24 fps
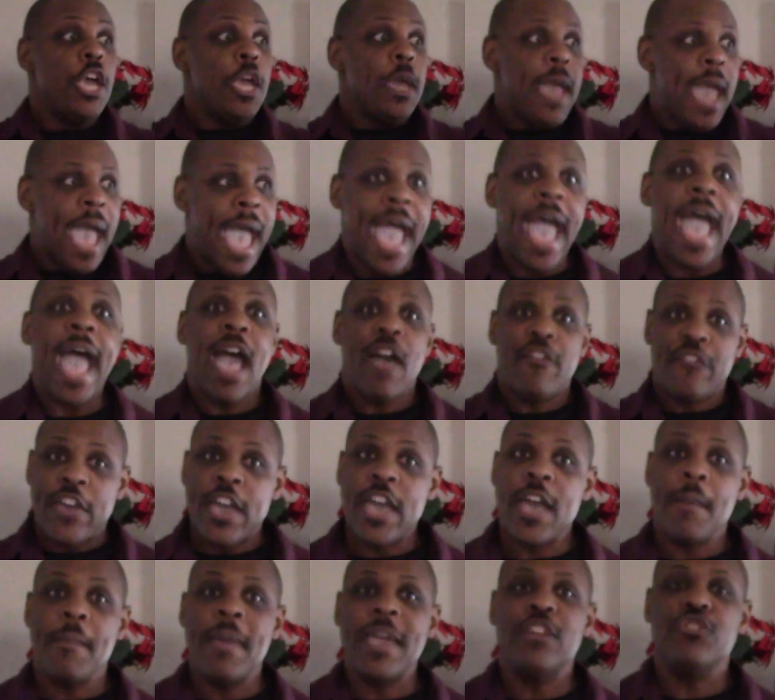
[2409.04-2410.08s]
Have
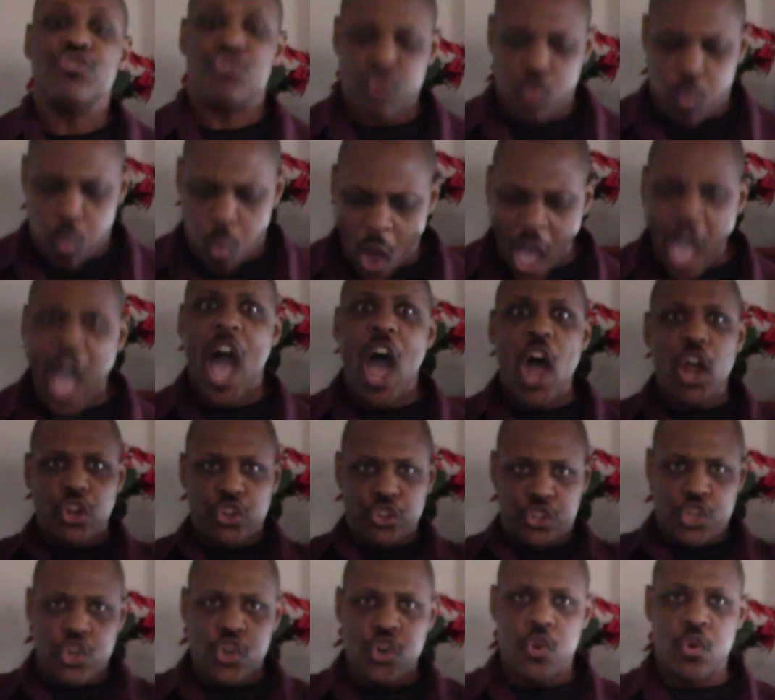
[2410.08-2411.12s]
him
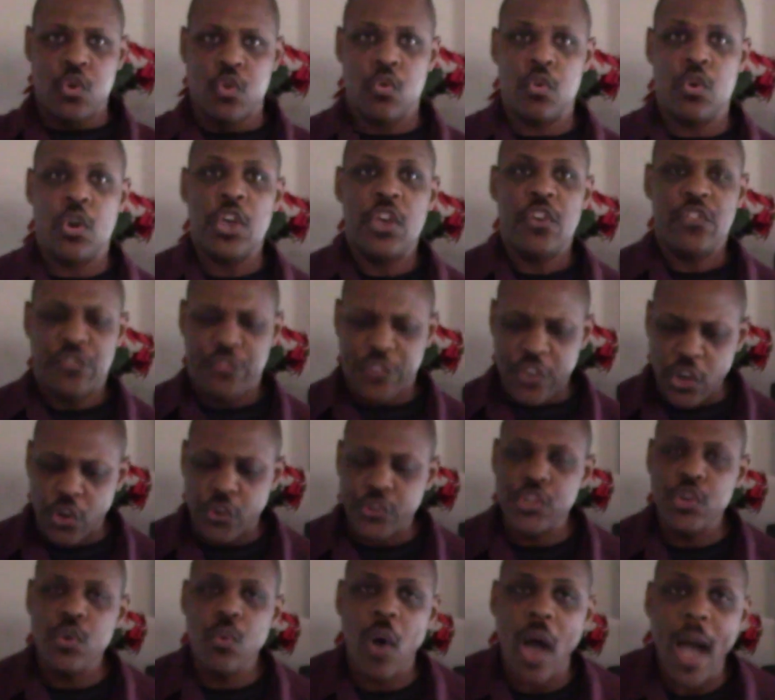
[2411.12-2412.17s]
indwell you,
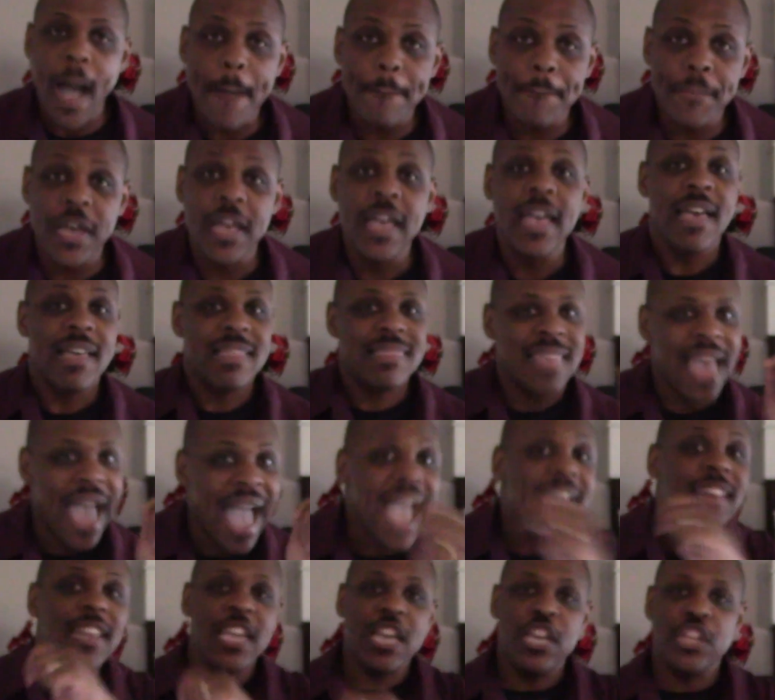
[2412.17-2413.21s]
fill you up.
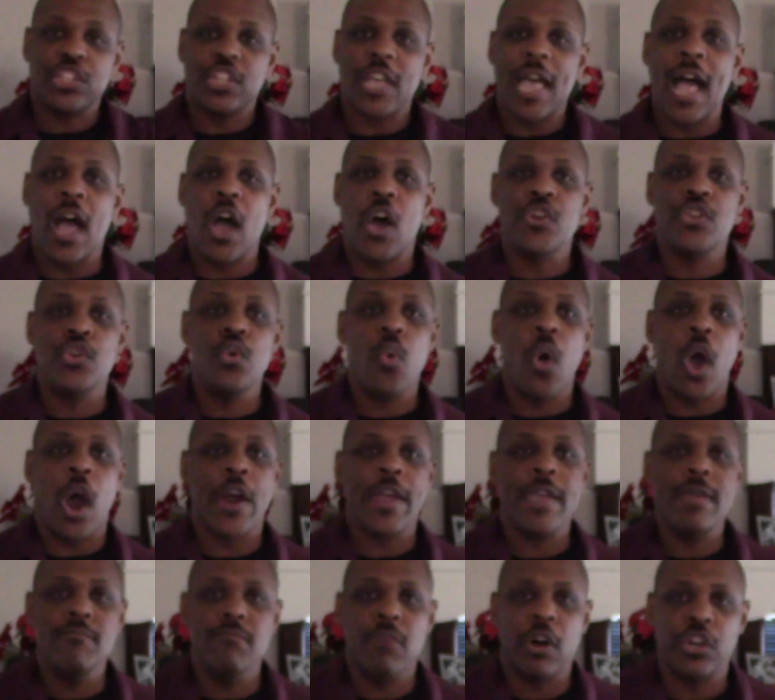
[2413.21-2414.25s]
That is how you are
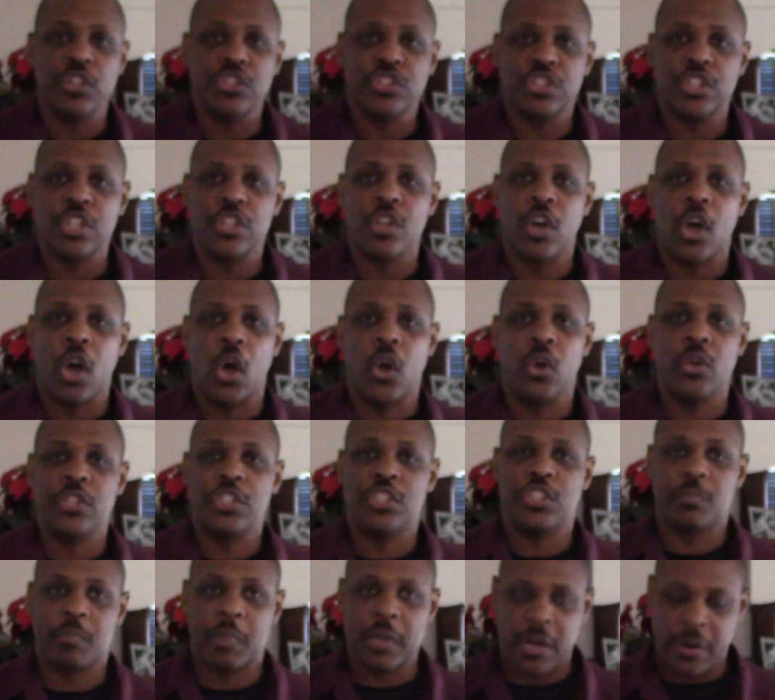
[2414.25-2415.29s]
immersed in the Holy
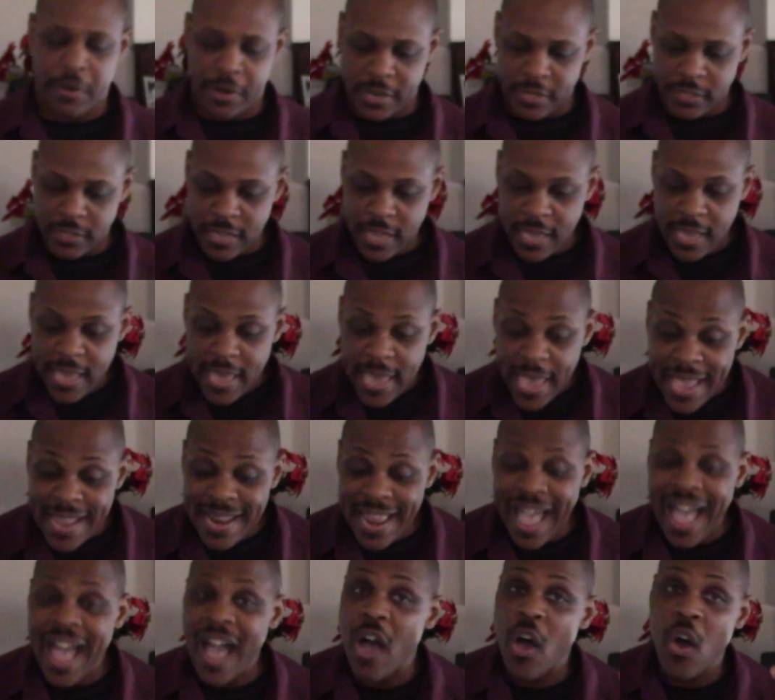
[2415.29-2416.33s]
Spirit. And
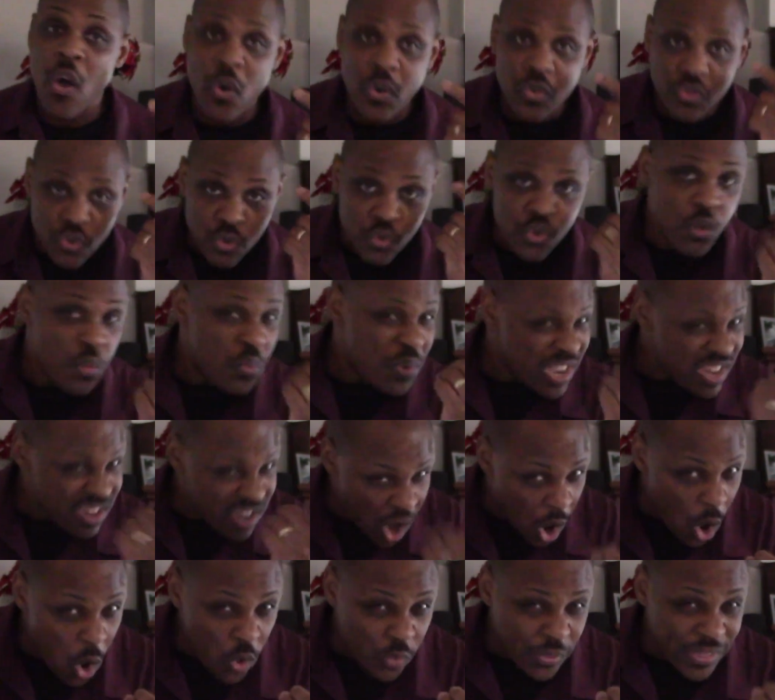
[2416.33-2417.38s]
how do we
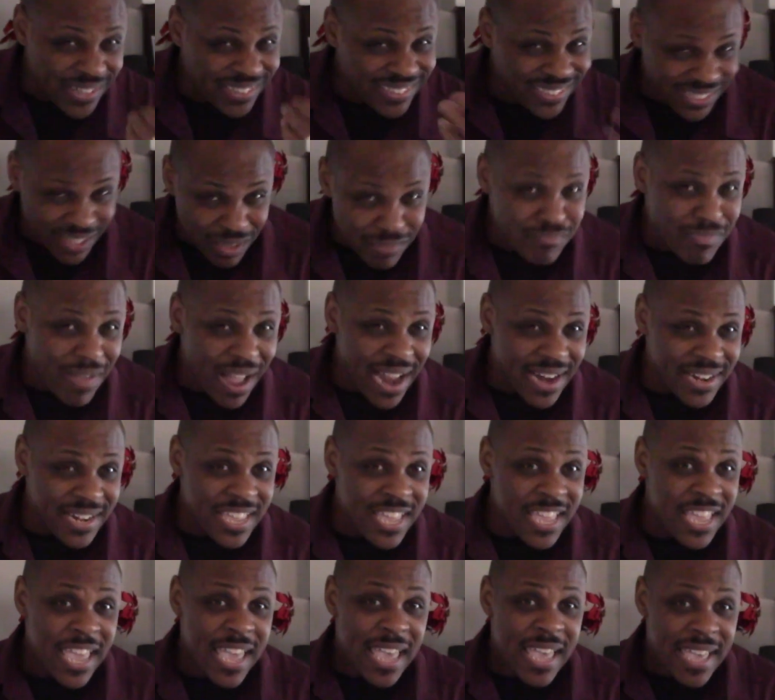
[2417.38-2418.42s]
know that
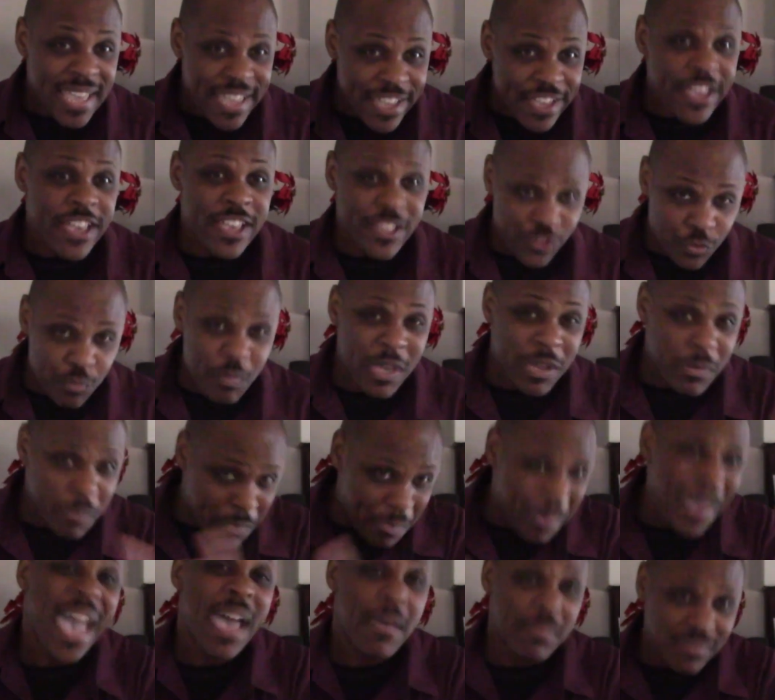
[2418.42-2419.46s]
somebody has been
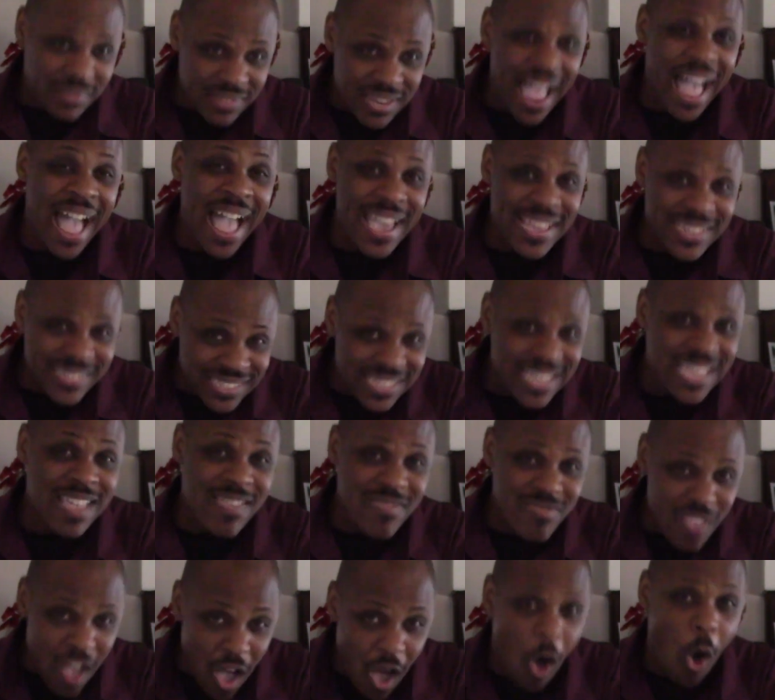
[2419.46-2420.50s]
baptized
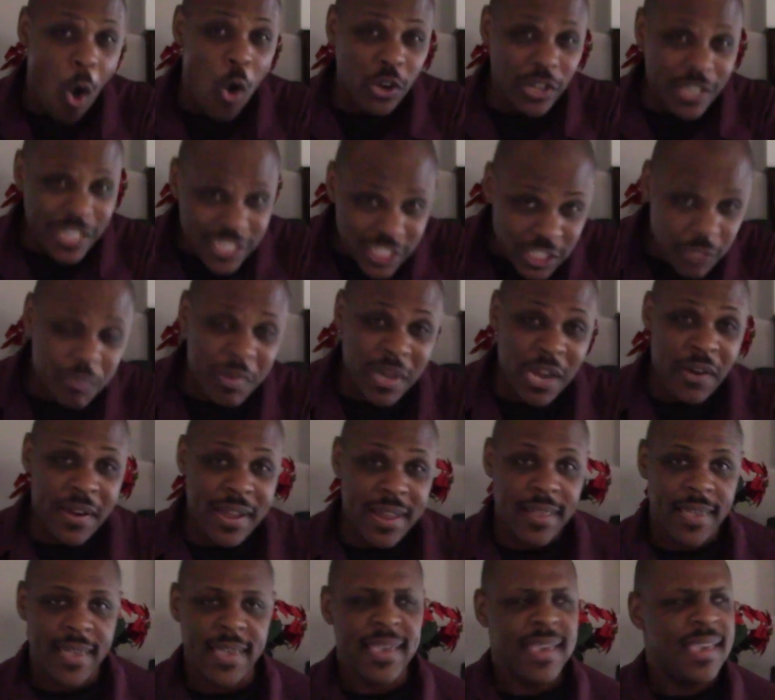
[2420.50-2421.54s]
in the Holy
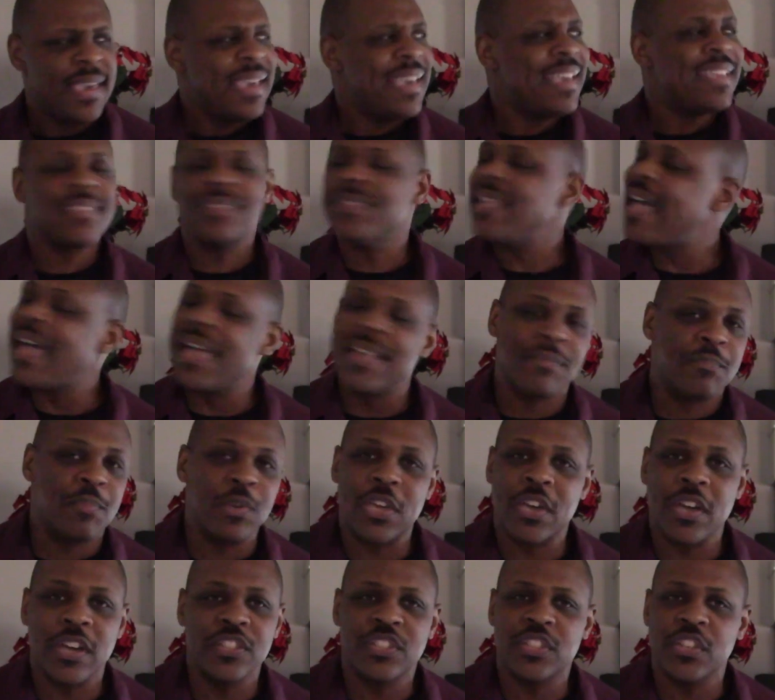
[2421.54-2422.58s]
Spirit? It's not
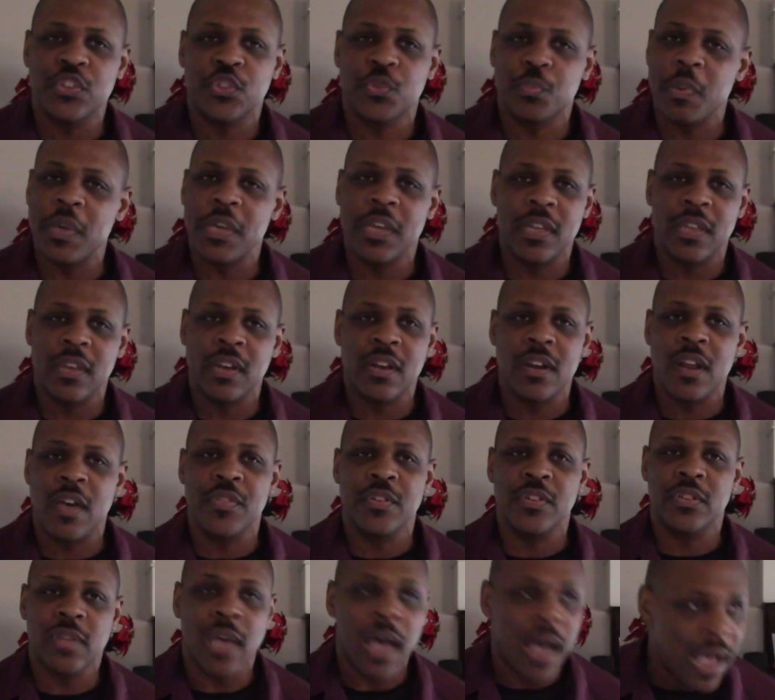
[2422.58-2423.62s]
because they're speaking in
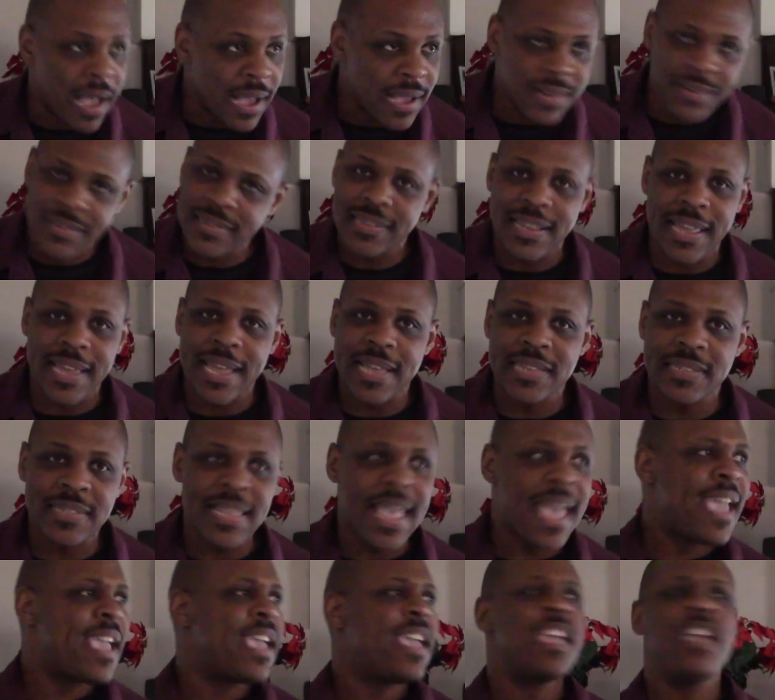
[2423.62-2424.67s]
another tongue. It's like I
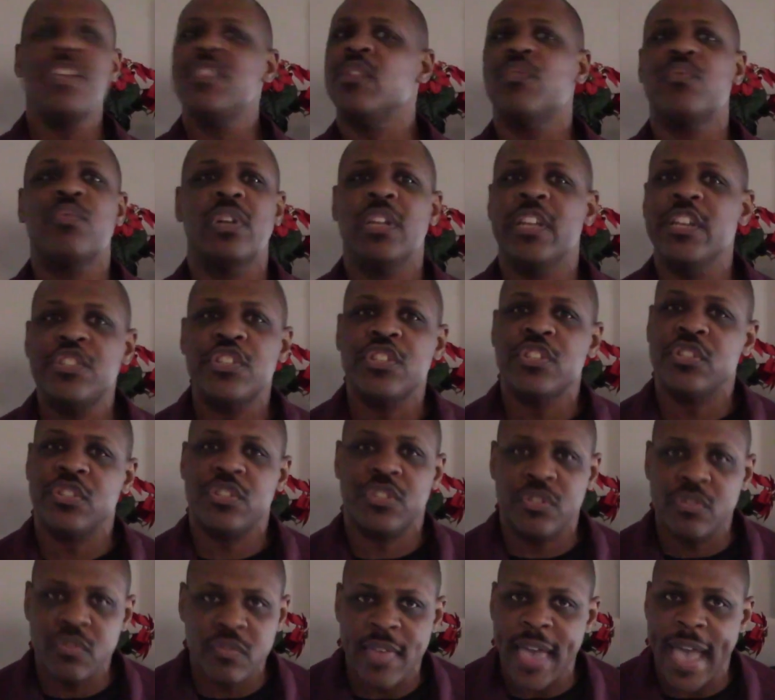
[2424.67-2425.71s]
say, heathen religions
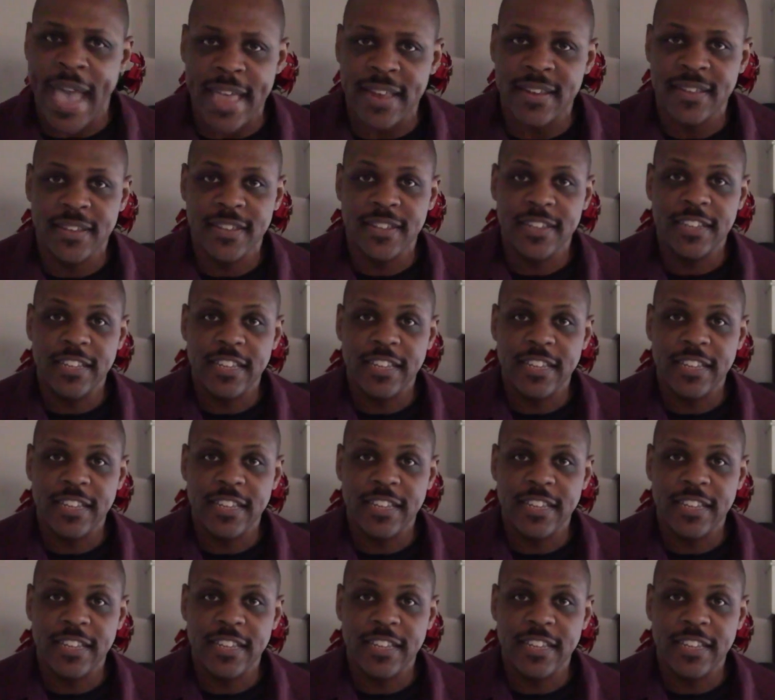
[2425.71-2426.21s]
do that.